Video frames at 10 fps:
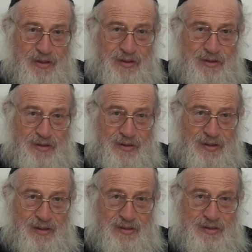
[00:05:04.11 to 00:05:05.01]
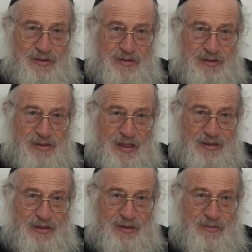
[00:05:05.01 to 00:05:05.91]
period is
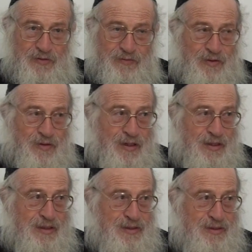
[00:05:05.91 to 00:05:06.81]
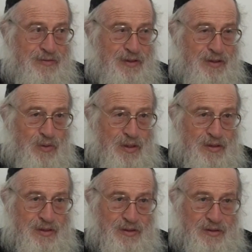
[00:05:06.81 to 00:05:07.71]
started before
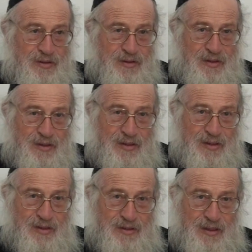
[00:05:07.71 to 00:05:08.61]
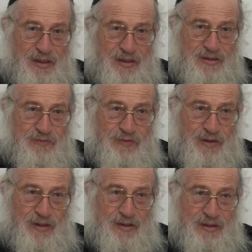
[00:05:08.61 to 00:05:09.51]
171 years. The last
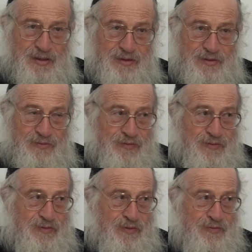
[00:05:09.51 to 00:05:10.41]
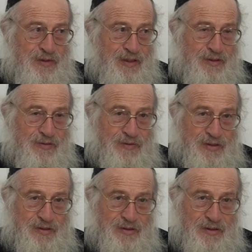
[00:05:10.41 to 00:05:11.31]
400 years of the end of the
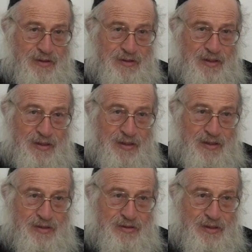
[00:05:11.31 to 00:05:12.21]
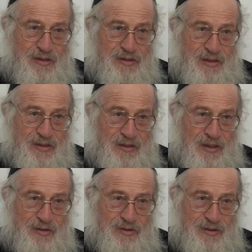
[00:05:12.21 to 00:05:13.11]
history. The history is
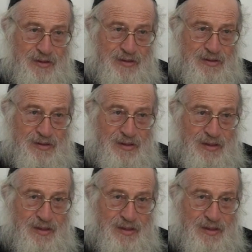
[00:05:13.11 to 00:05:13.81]
60,000 years.